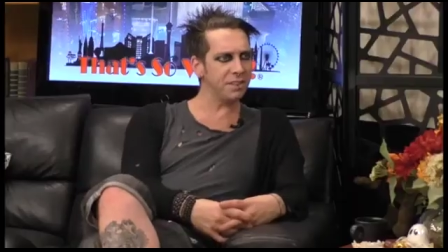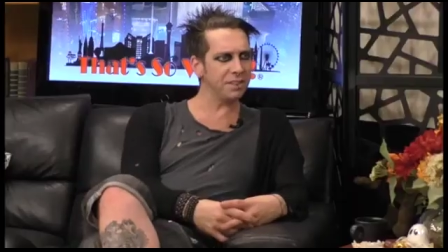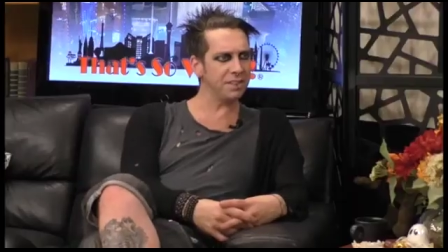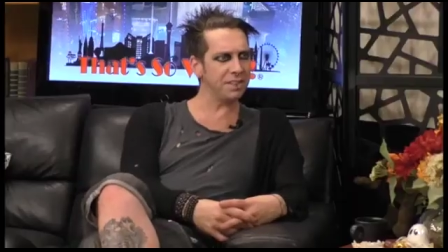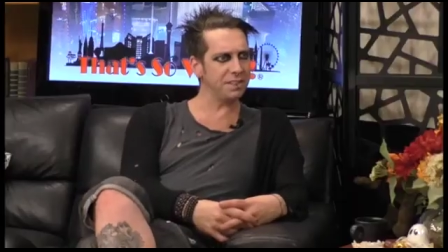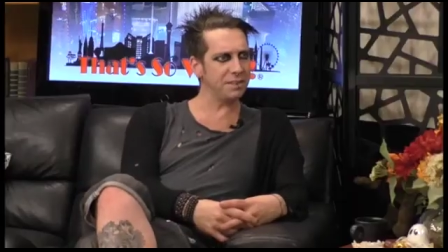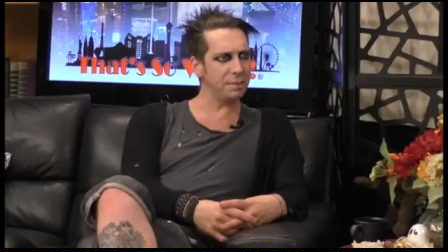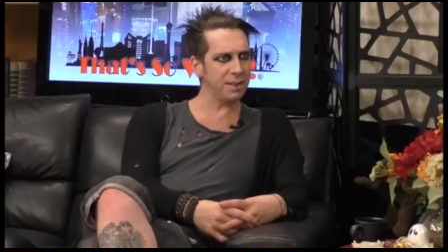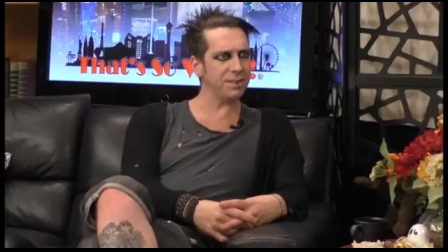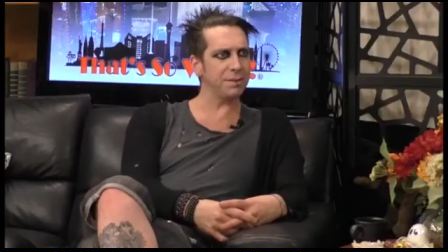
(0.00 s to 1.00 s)
of the season
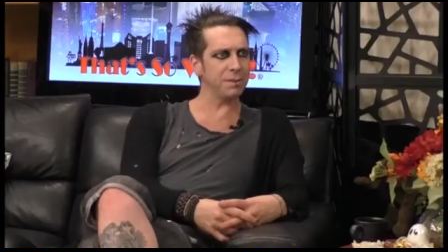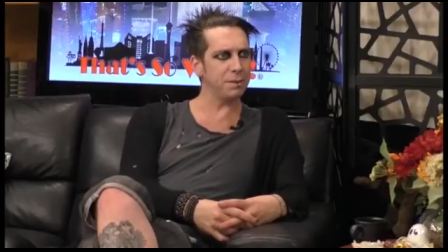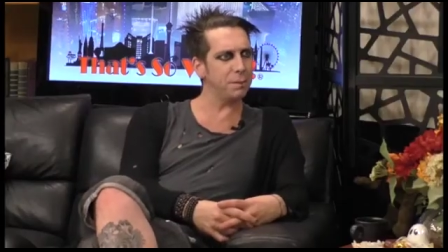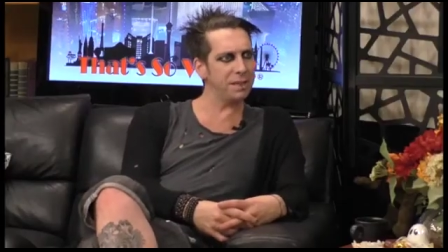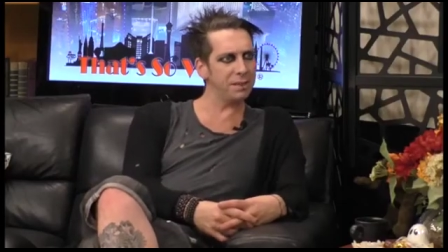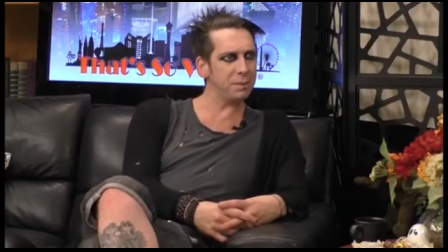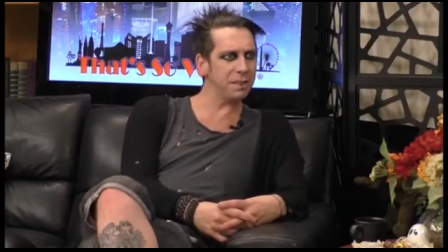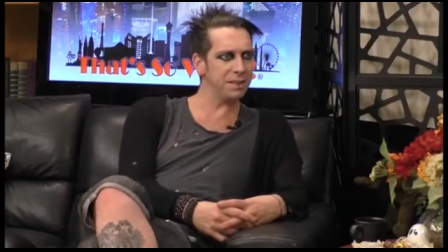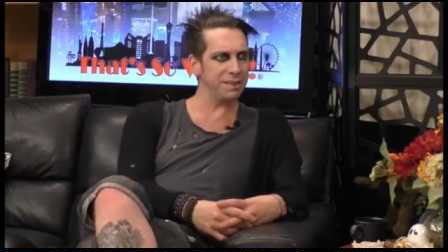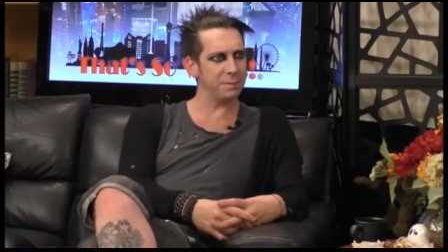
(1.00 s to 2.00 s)
because I was the weirder
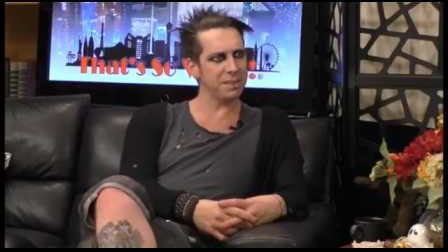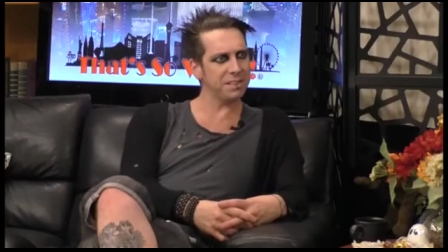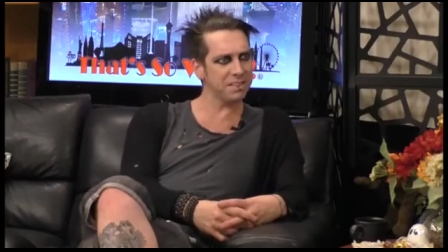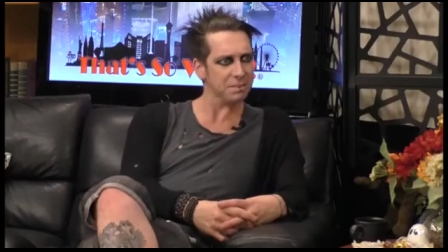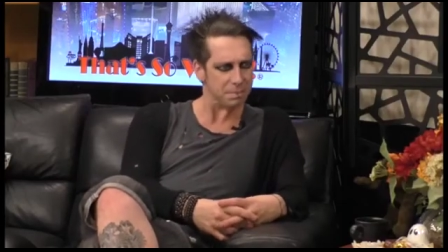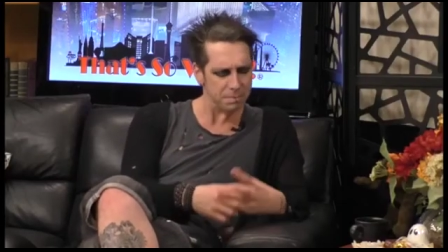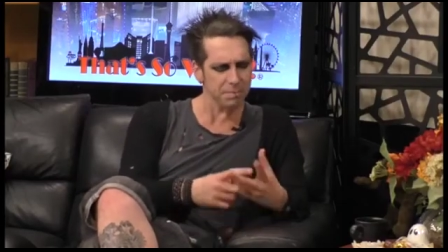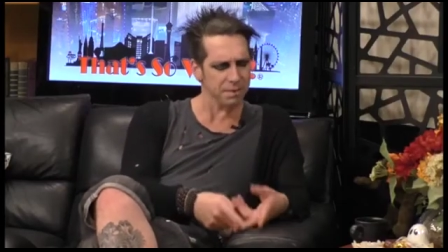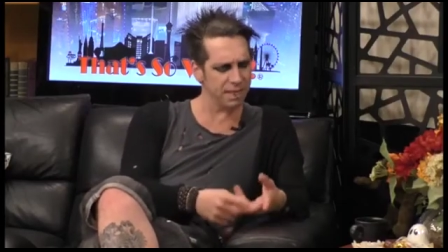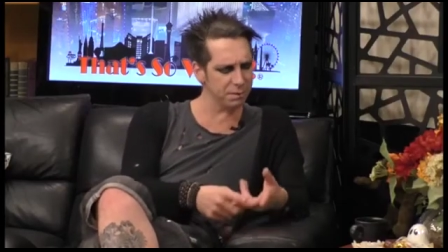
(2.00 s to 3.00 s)
one of the bunch. And
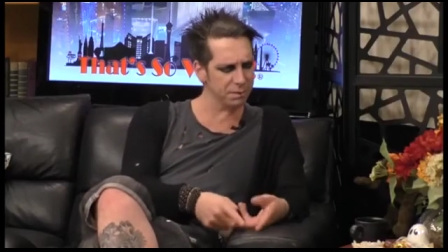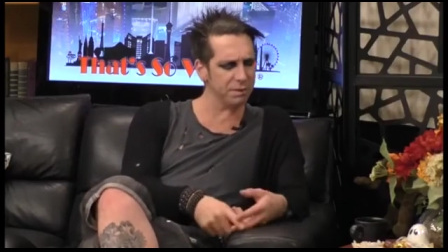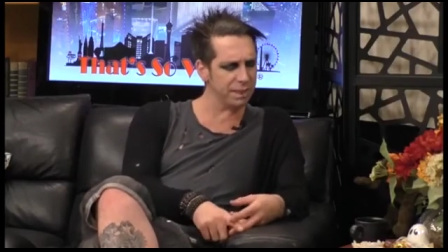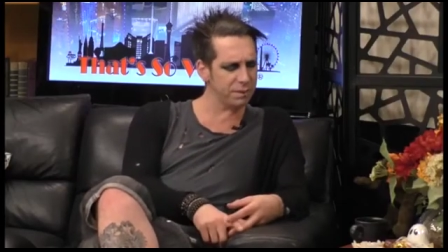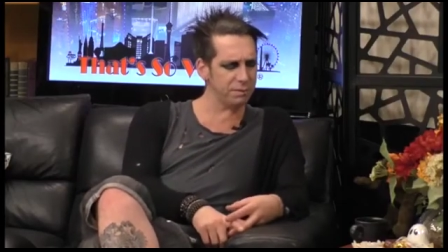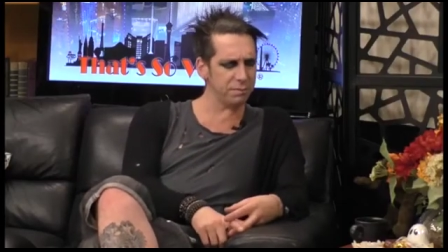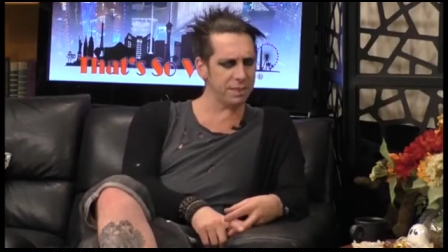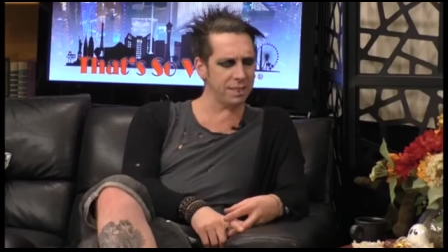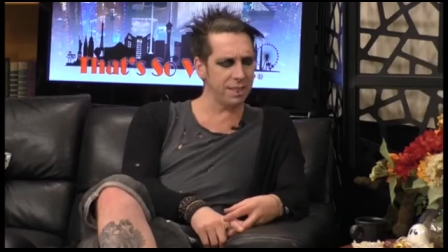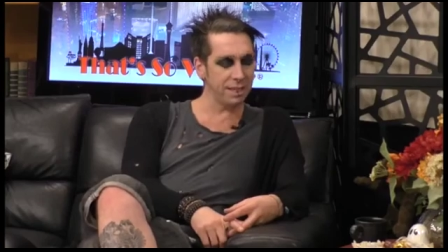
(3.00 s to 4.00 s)
it was really good for
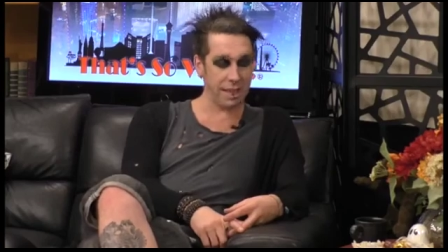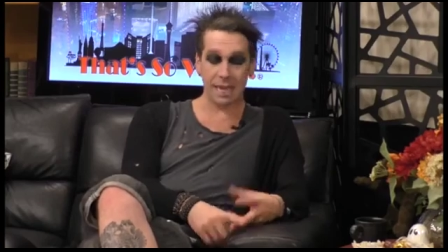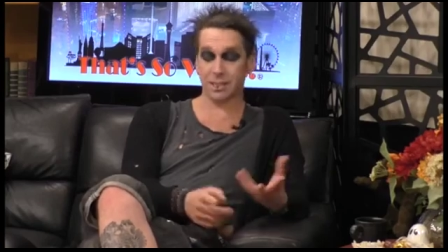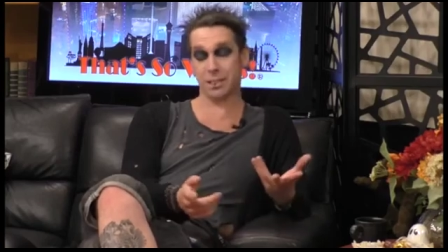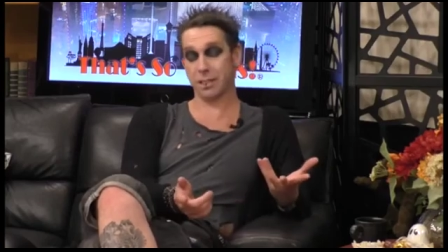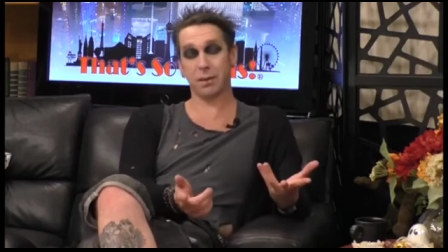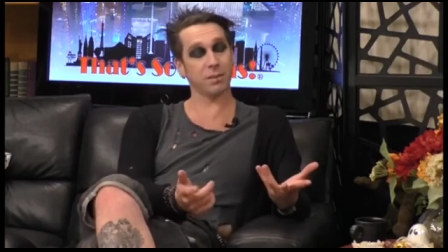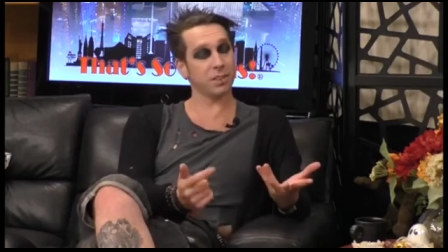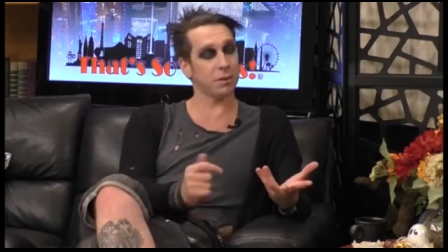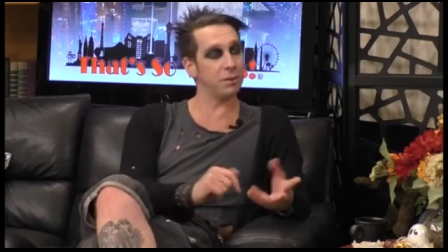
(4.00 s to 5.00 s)
me actually to go on
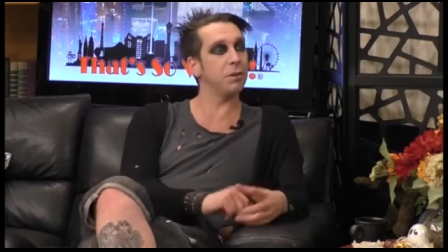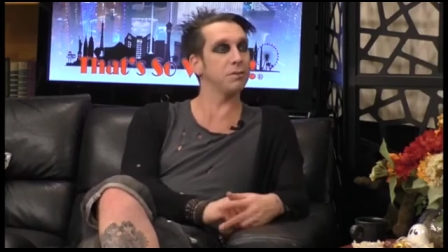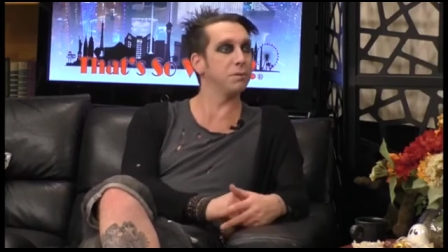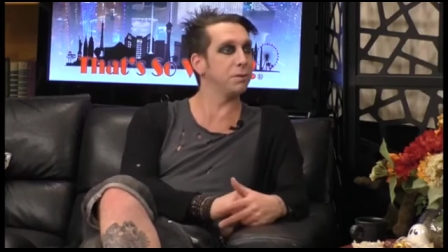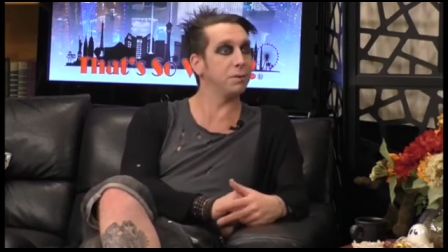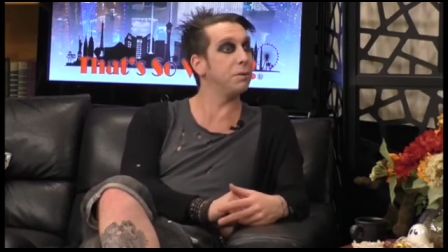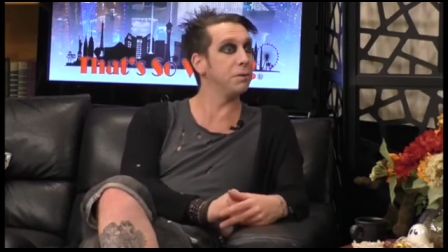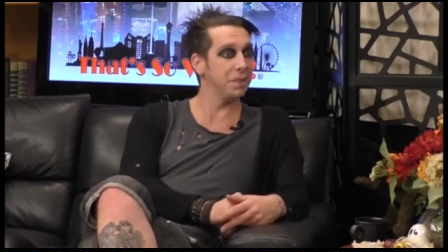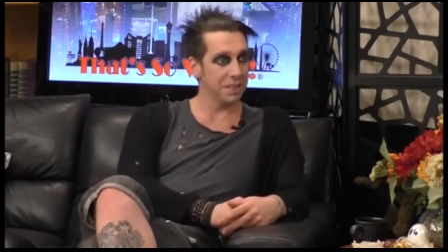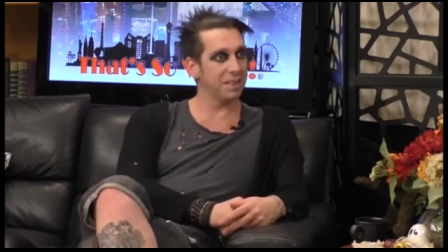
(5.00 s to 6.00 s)
the show and not talk at
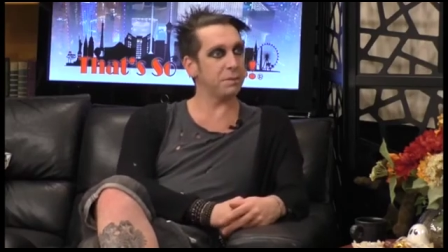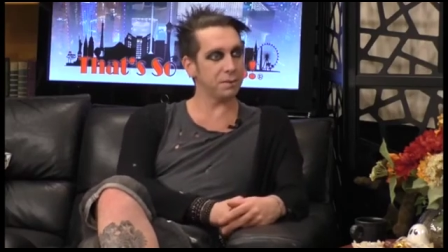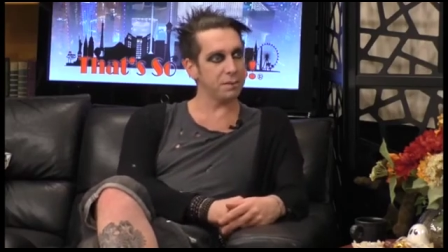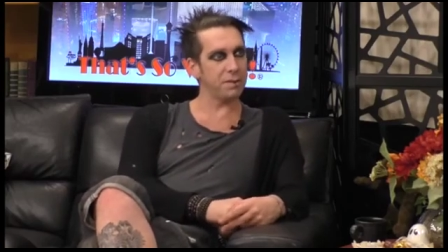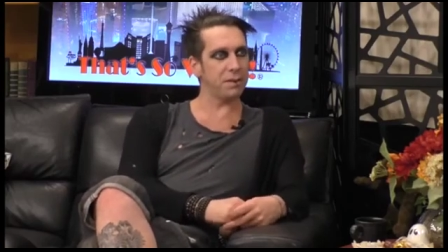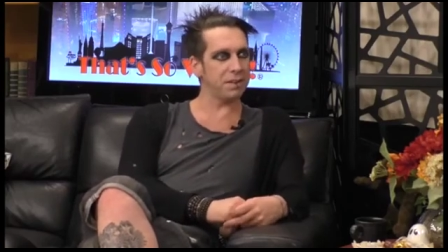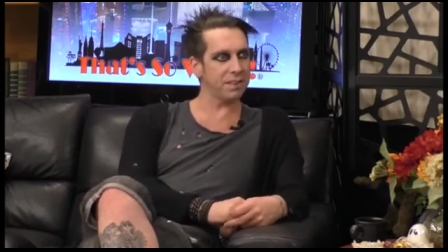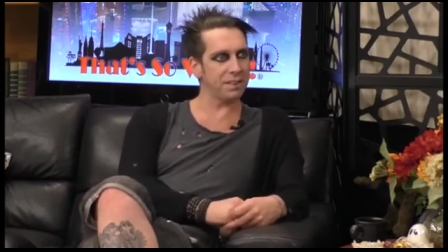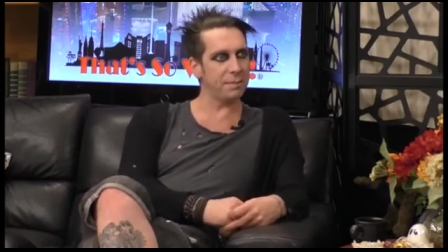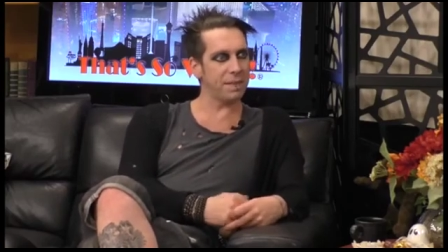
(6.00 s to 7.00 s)
all. That was a really fun
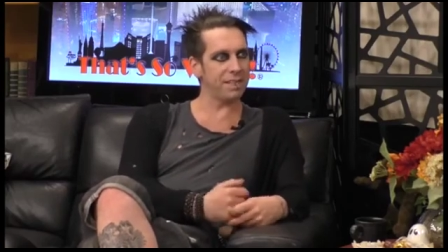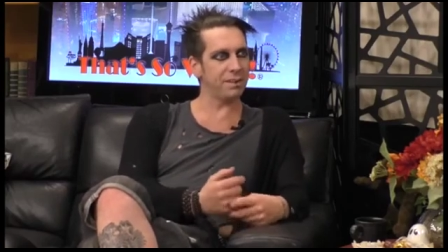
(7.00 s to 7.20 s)
thing that I made the